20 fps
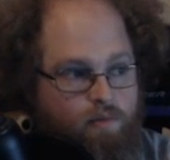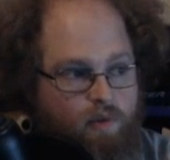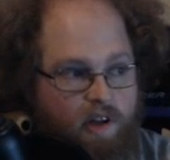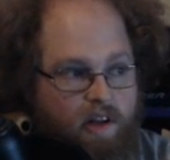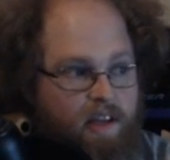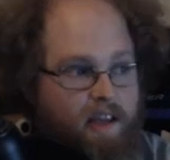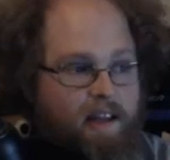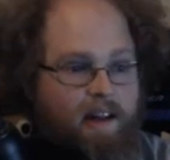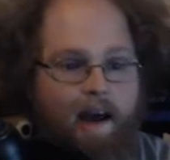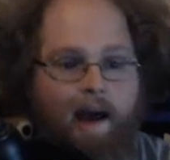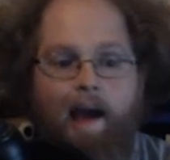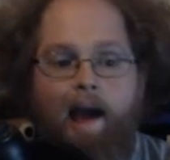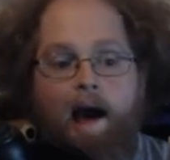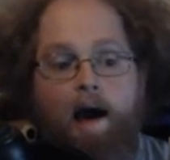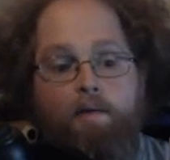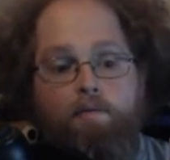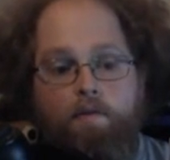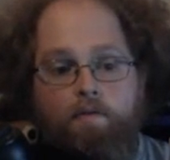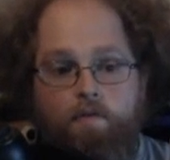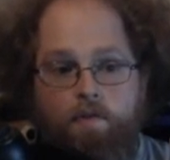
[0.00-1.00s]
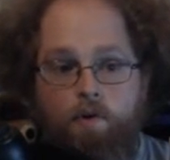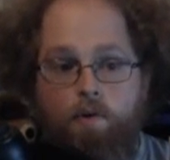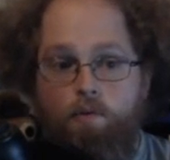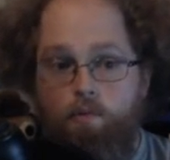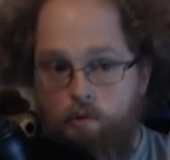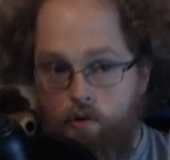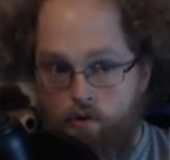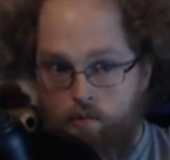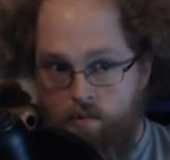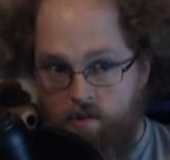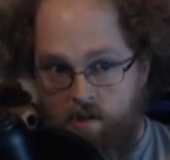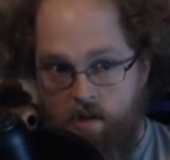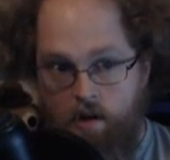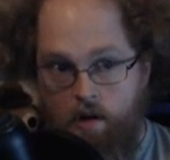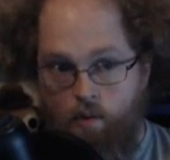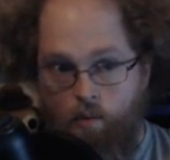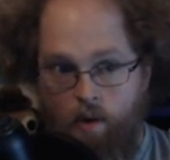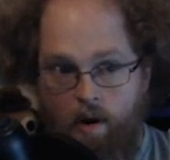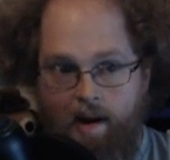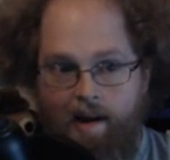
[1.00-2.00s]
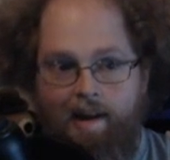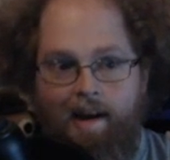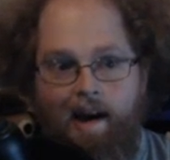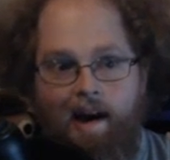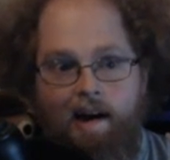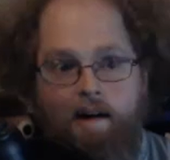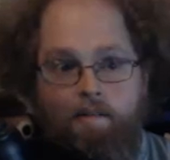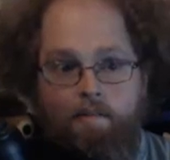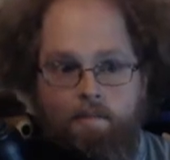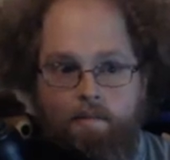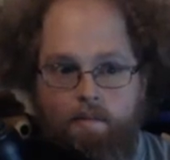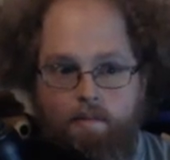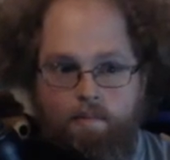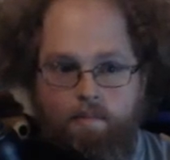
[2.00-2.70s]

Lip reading: and again, I have a few rooms here where I have